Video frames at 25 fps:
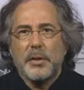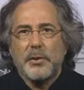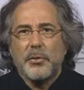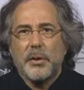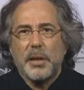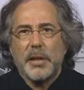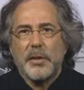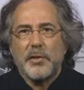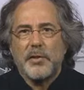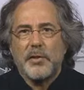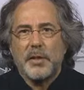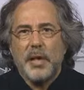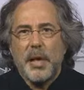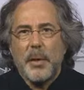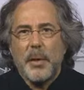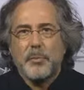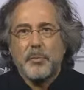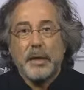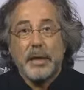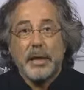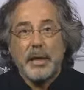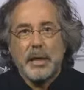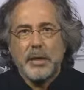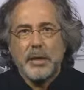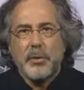to
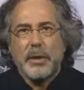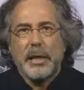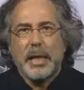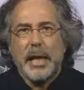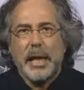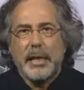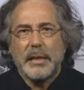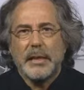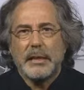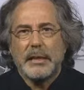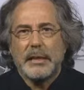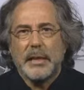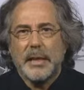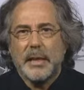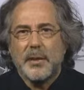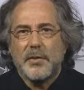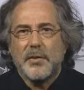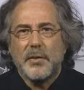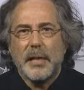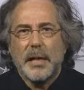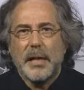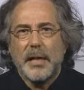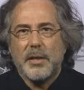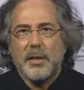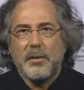accept new candidates
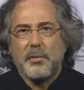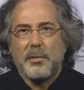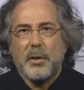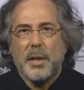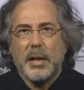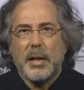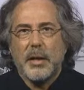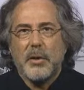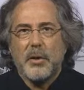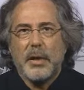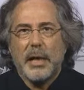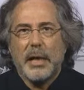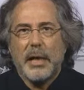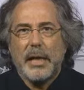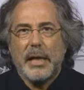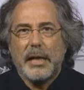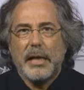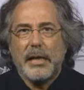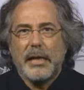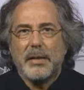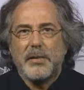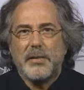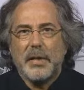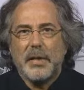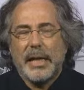as well, and
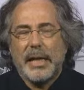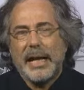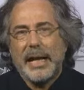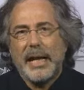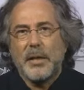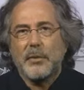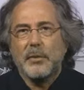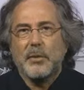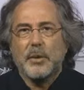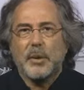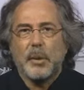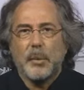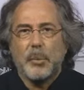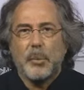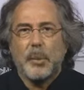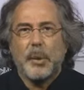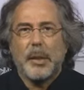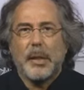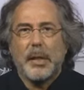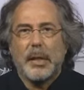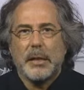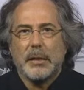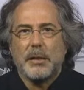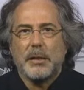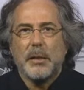it's a
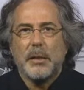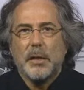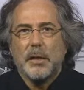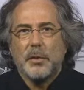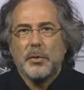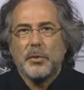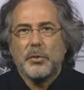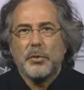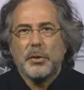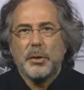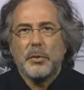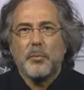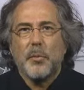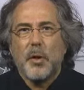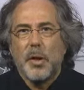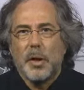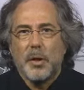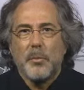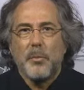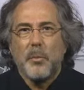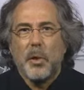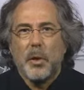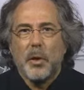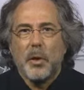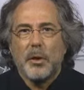counterpart to the
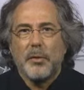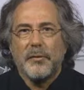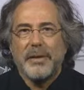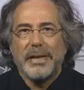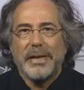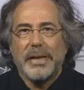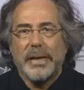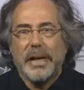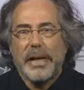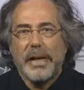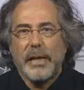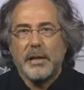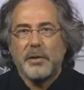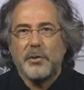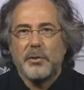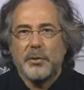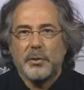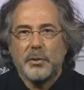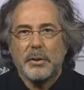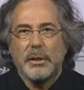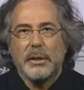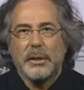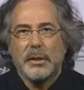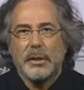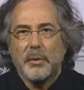warmongering
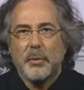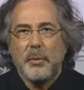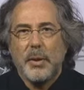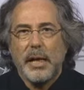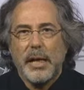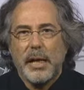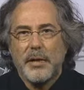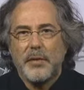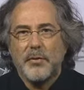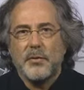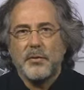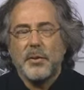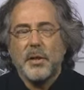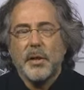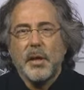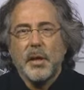NATO in the West.